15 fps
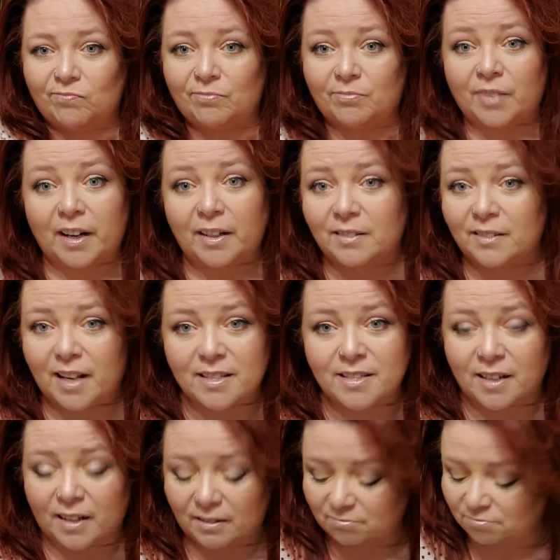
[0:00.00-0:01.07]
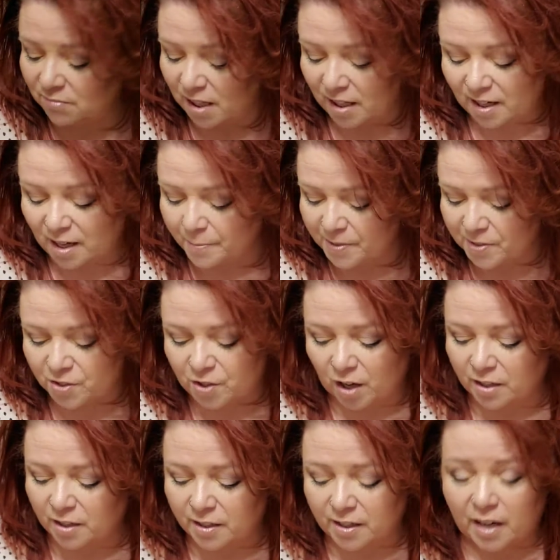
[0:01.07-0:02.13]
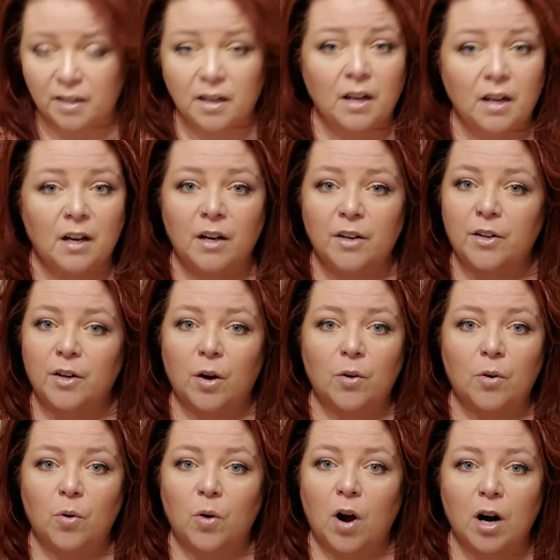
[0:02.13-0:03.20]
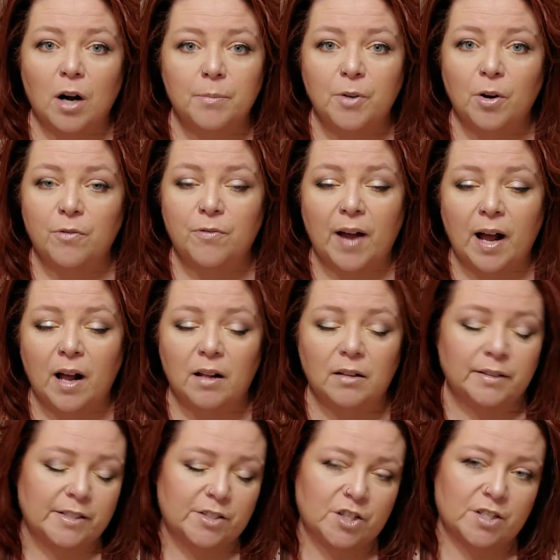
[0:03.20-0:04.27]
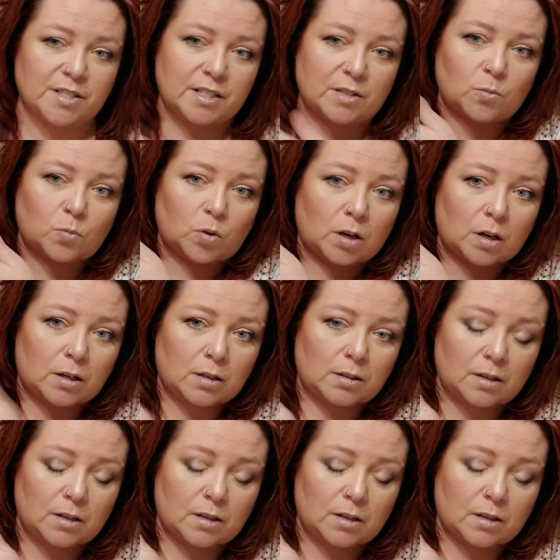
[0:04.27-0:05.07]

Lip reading: Right? That's it. Getting up and starting again. No harm, no foul. It just didn't work.